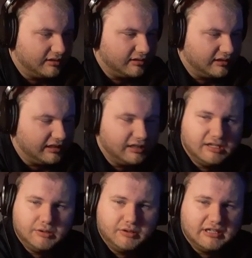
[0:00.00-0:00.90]

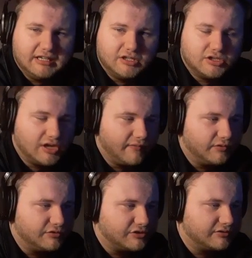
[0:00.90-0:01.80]
he
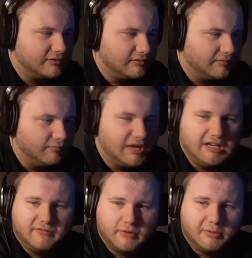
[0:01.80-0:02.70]
shovels
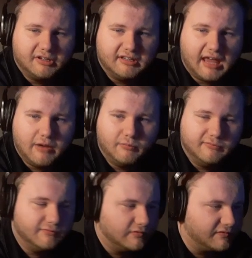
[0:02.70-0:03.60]
meat from a dead
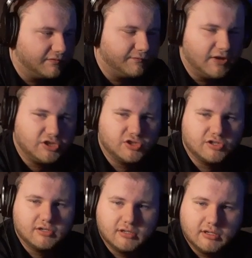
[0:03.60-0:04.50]

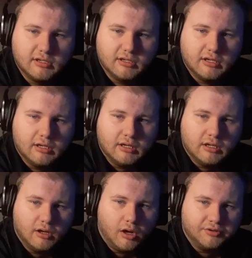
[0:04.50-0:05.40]
fish
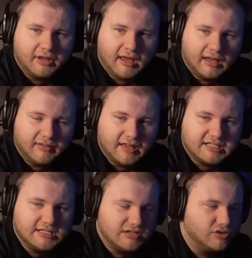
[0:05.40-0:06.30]
all day. That's
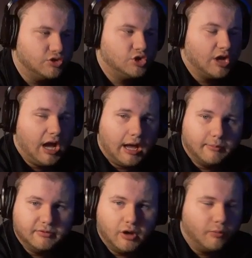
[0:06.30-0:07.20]
his
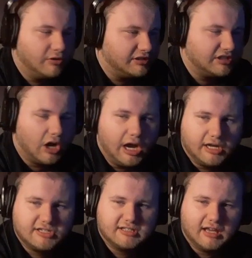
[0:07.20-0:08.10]
job. No one
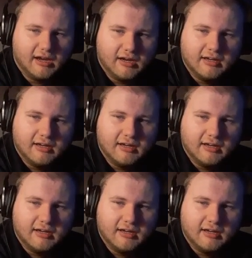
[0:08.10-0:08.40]
talks there.